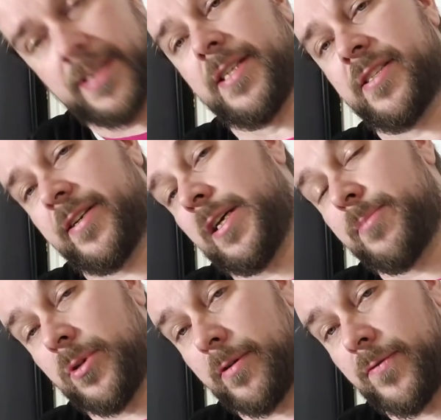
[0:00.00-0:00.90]
this is
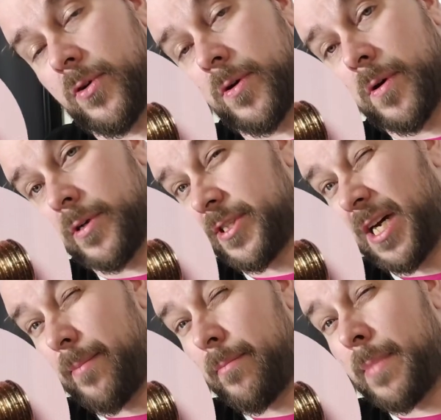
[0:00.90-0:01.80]
adapter for
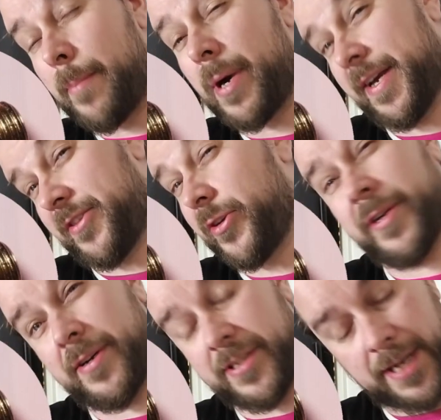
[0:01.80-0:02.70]
some bike
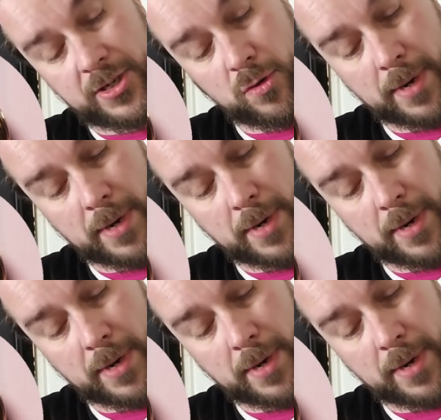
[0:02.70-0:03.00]
tires that you